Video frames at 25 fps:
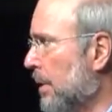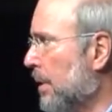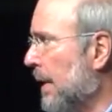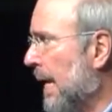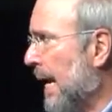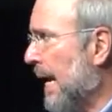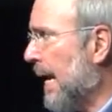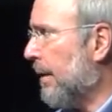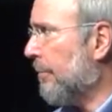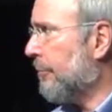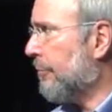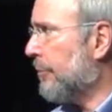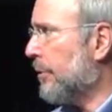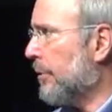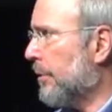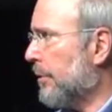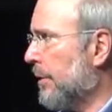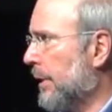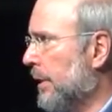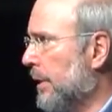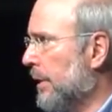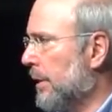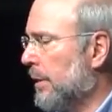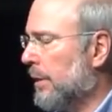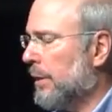after
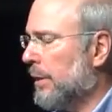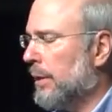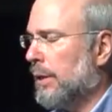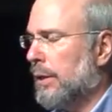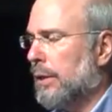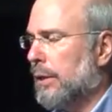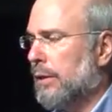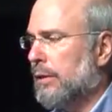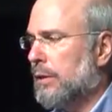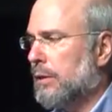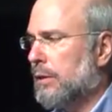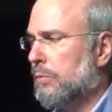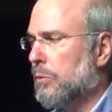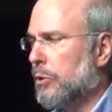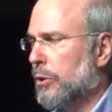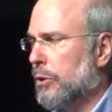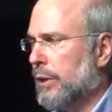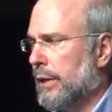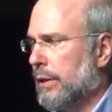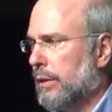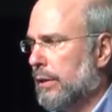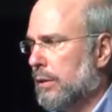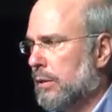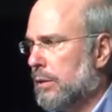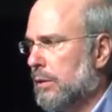this
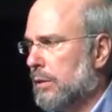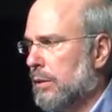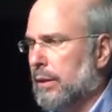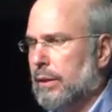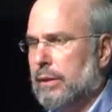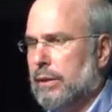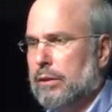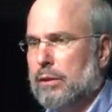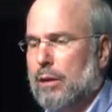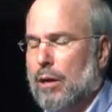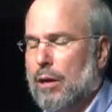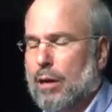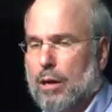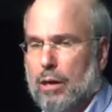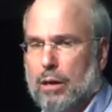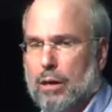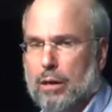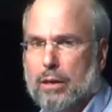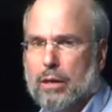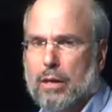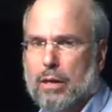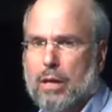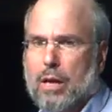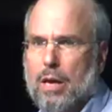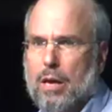morning's
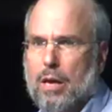talk